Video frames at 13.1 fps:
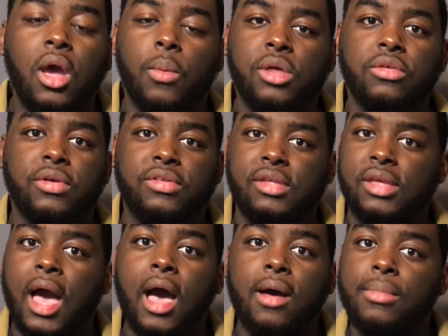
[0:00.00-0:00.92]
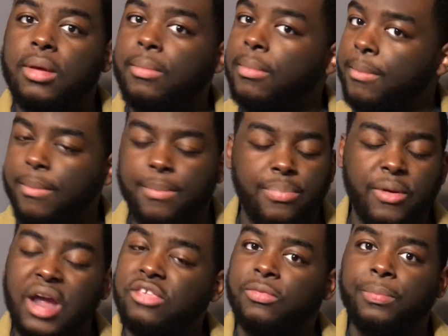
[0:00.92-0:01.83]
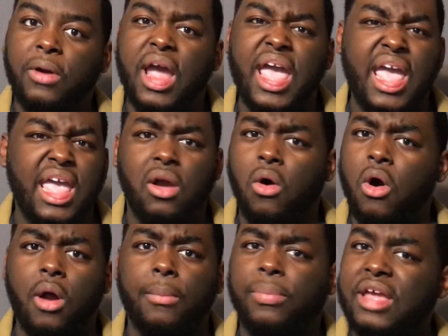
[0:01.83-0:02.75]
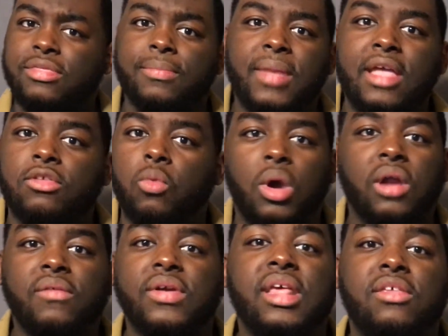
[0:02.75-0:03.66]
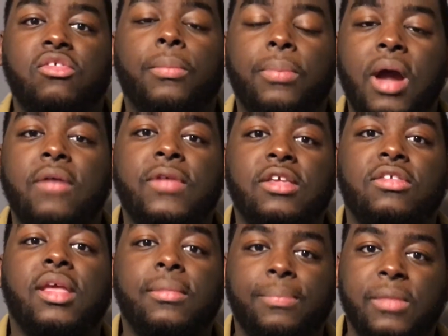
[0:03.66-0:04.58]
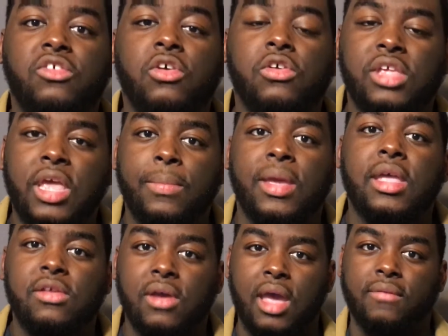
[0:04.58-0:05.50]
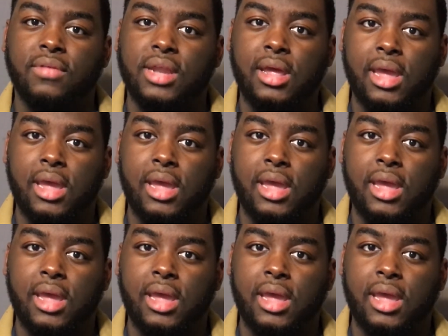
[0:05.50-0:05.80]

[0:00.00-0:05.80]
Whether it's gum, breath spray, or breath mint, whatever it is, your preference, make sure you keep it in your everyday